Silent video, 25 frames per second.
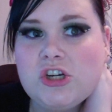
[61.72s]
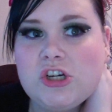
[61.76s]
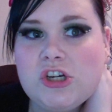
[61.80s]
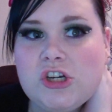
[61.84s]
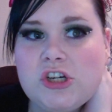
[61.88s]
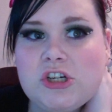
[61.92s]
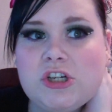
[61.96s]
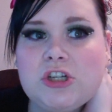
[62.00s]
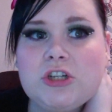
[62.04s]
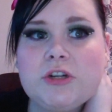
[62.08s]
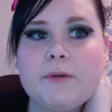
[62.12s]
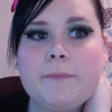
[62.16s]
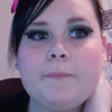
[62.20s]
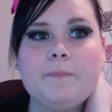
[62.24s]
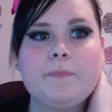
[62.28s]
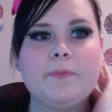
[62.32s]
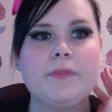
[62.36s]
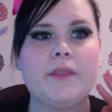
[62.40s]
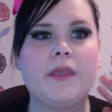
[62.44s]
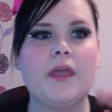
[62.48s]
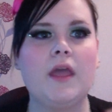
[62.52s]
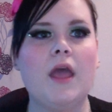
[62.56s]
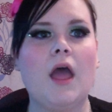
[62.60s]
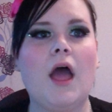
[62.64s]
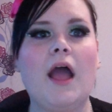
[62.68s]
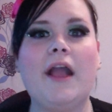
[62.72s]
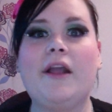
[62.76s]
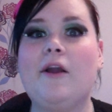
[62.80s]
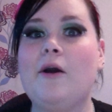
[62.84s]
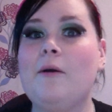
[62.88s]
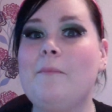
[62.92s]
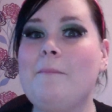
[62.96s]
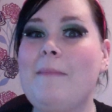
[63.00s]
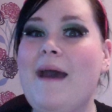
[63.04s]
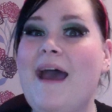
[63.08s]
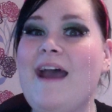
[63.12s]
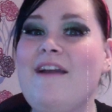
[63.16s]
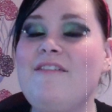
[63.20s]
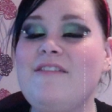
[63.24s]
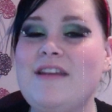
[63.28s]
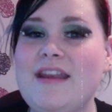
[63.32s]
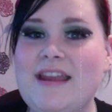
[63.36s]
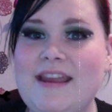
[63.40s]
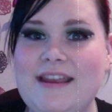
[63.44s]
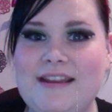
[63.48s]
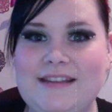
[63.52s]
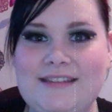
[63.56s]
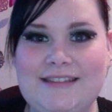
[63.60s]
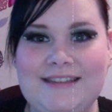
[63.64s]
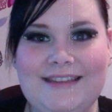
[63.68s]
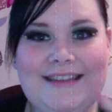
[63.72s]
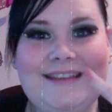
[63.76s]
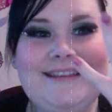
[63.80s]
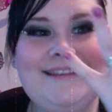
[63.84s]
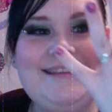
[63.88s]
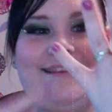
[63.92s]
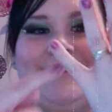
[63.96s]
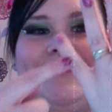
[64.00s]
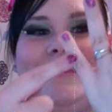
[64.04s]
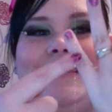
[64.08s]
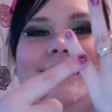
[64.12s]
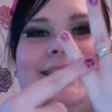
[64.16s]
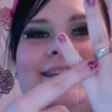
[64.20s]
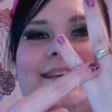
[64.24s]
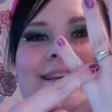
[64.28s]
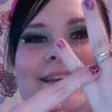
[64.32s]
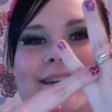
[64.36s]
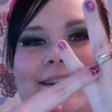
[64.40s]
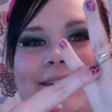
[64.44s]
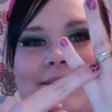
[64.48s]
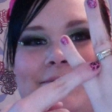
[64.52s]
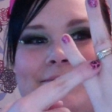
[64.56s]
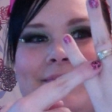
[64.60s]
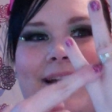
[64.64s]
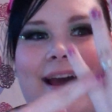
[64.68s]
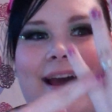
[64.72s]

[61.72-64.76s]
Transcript: Urgh. I got married. got